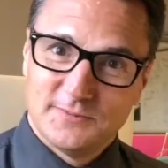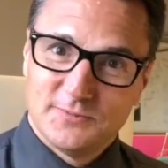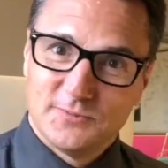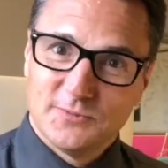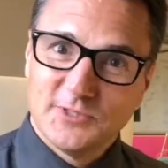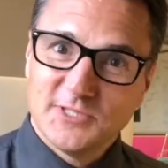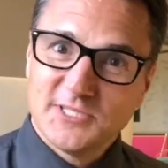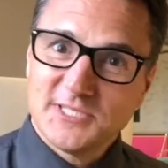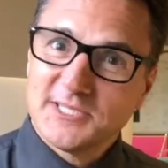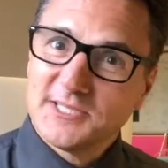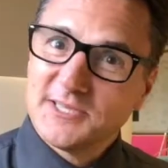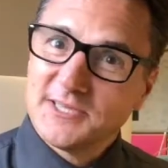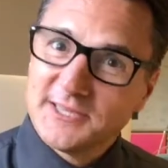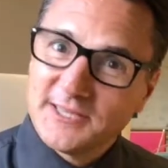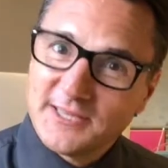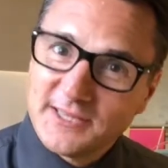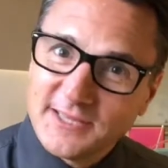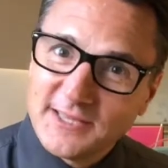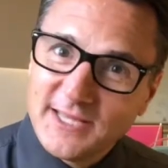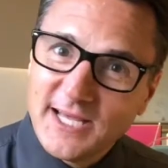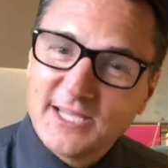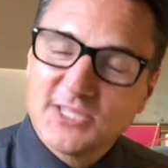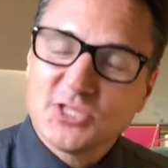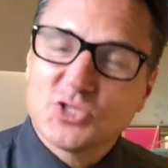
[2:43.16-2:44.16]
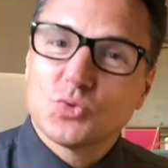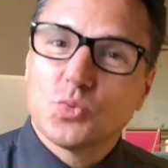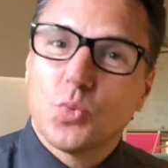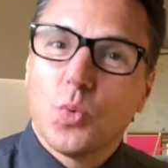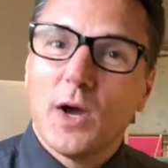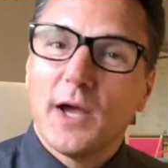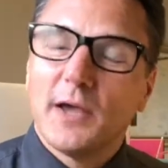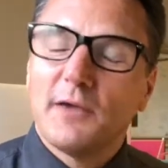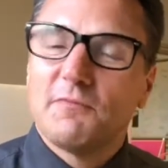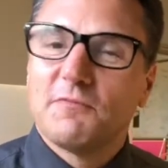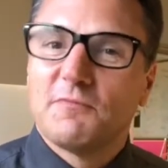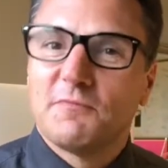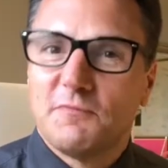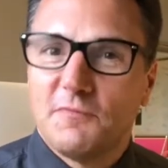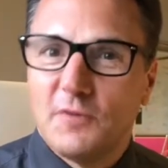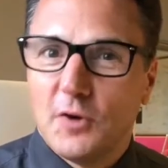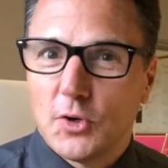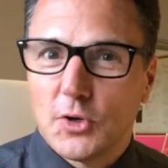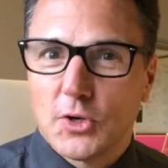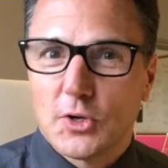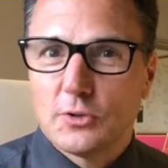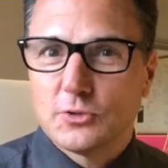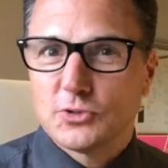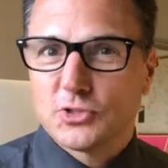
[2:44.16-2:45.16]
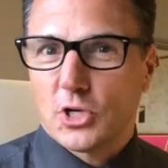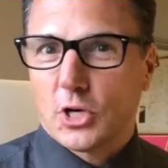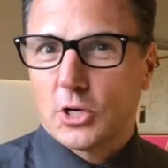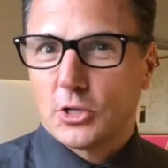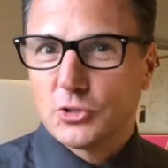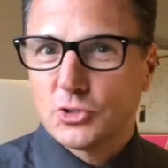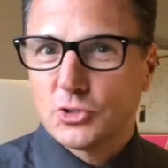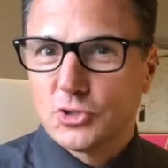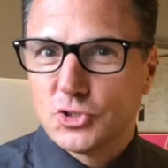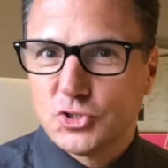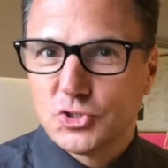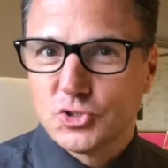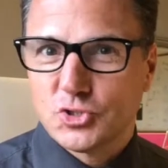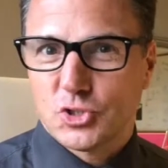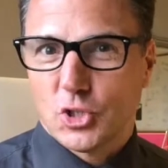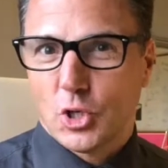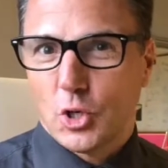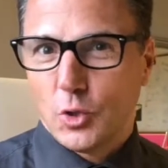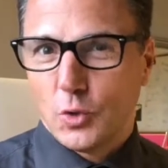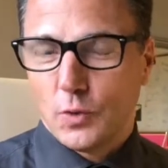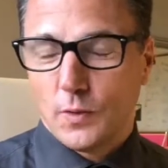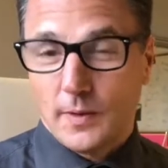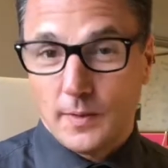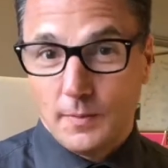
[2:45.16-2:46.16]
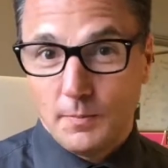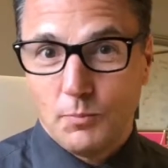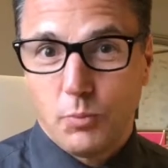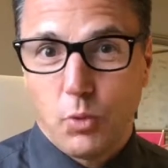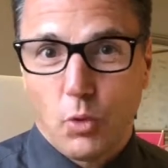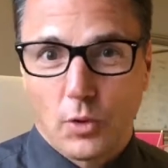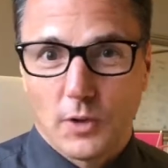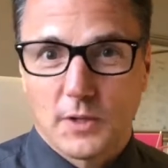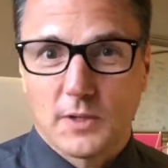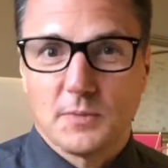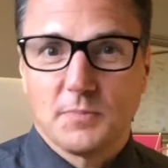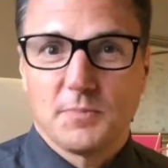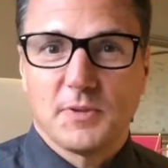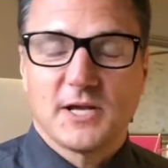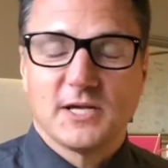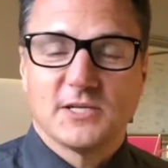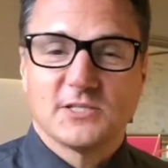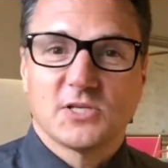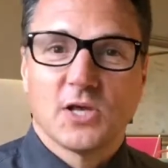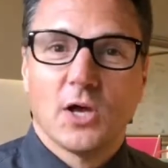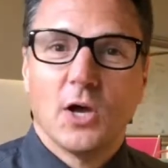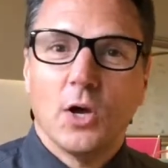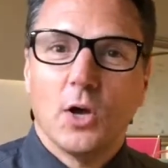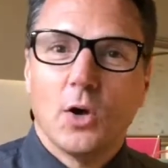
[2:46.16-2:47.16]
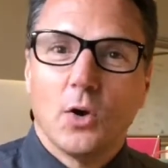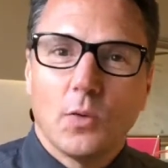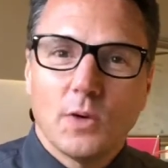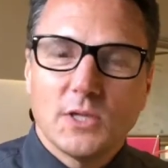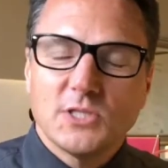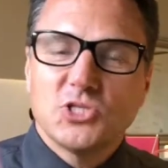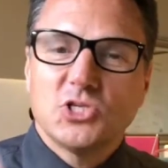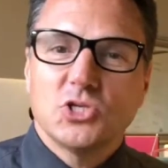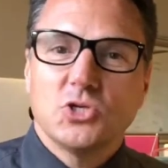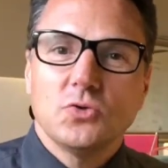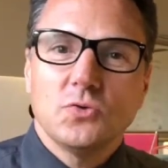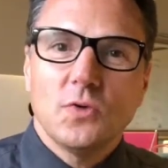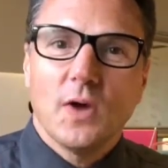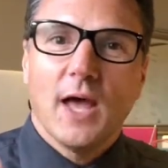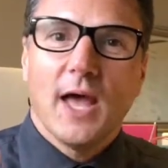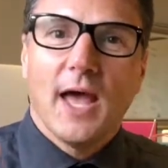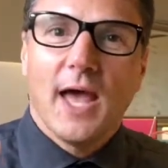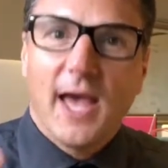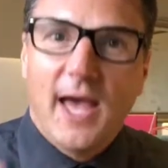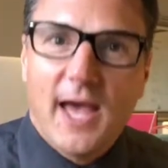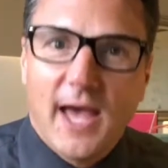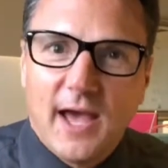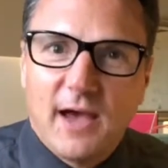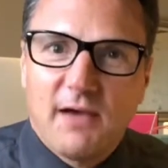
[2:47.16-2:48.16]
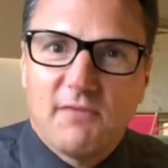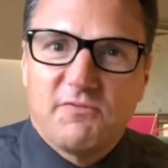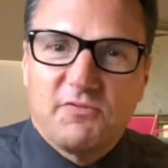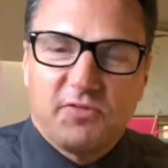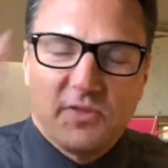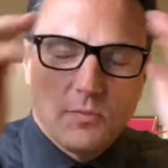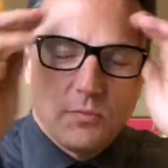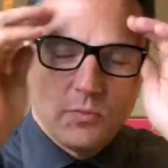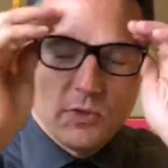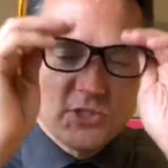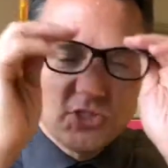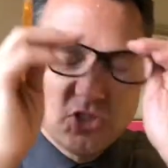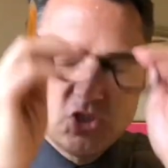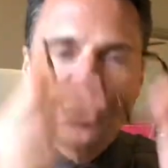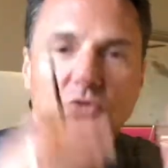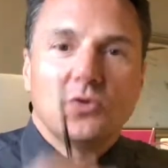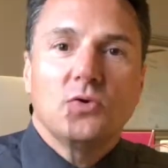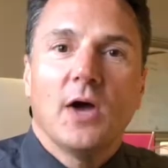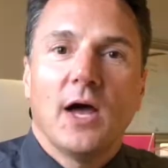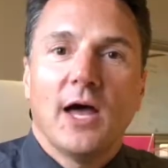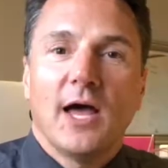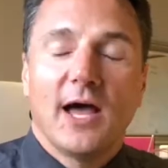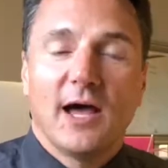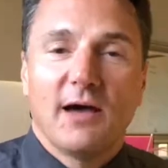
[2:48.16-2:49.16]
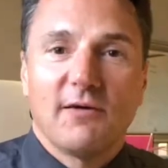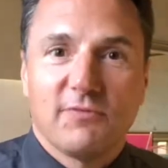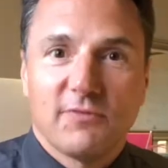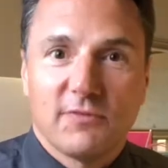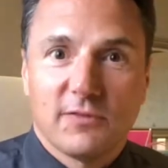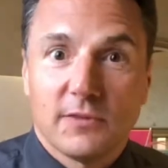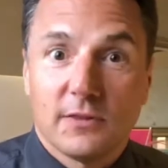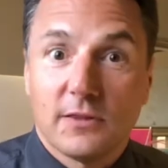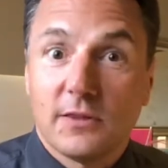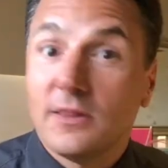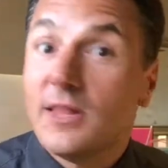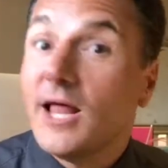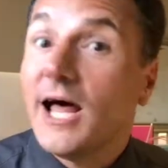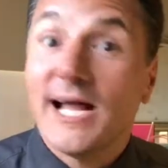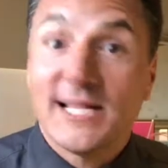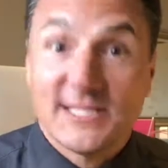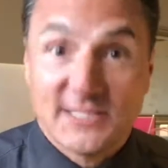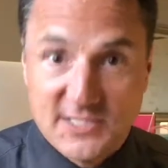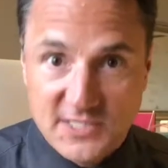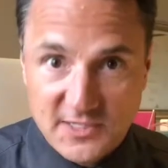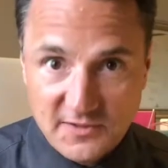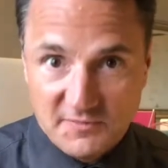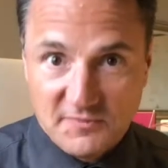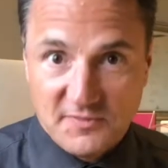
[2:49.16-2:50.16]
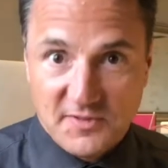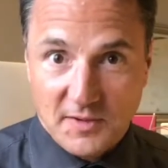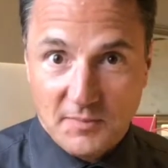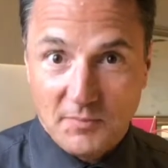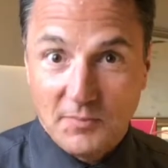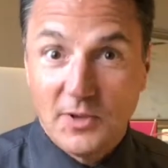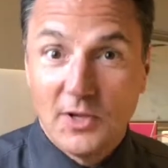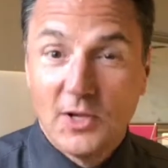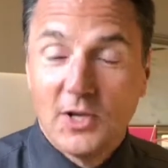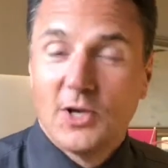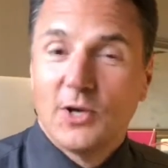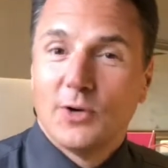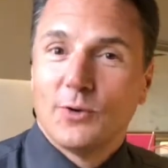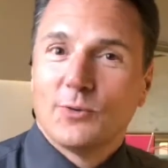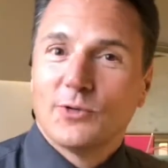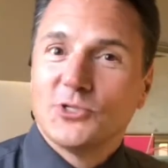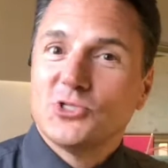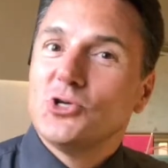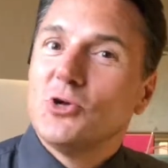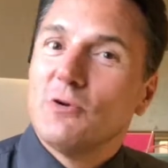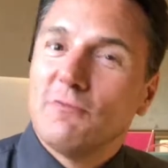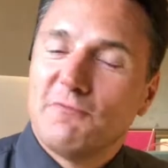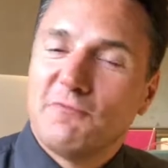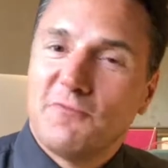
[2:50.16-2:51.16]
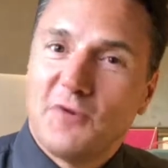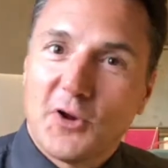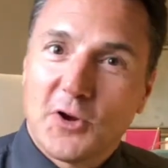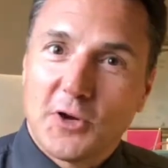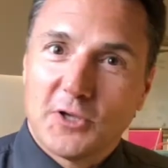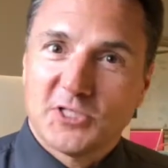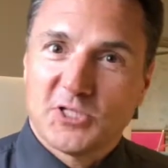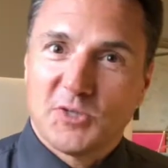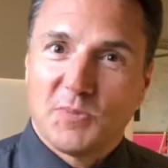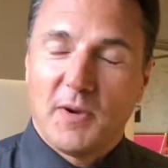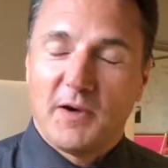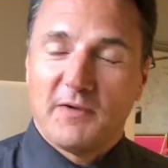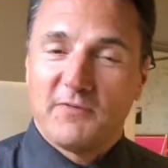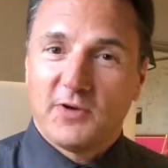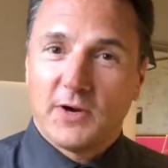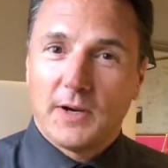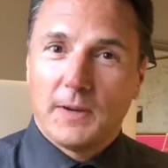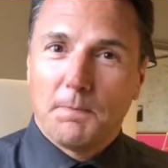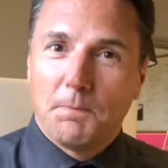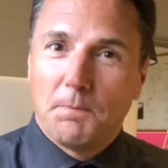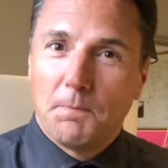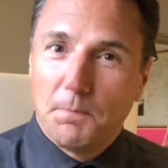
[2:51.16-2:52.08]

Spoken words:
Listen, that's why photos are so important, because once you have them, once you have lots of them, once you have photos about very